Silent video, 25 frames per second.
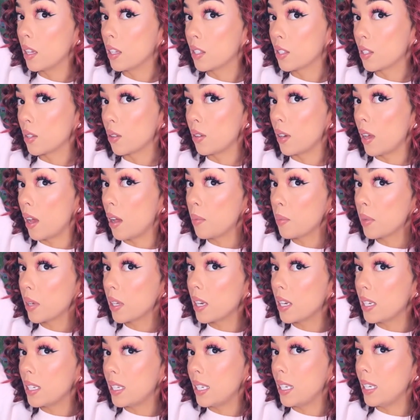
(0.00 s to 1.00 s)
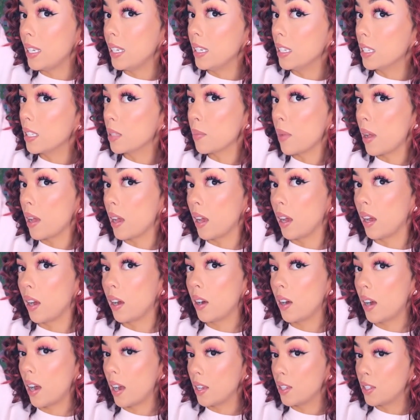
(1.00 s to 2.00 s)
So now I'm gonna tease my
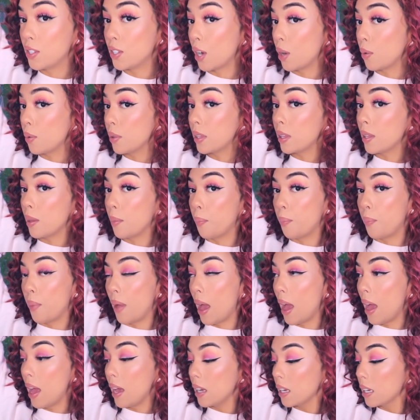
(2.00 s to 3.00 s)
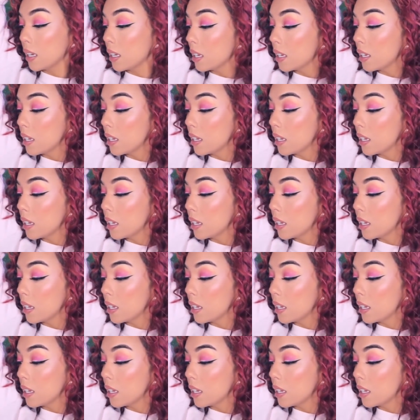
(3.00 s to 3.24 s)
hair. I start with the back.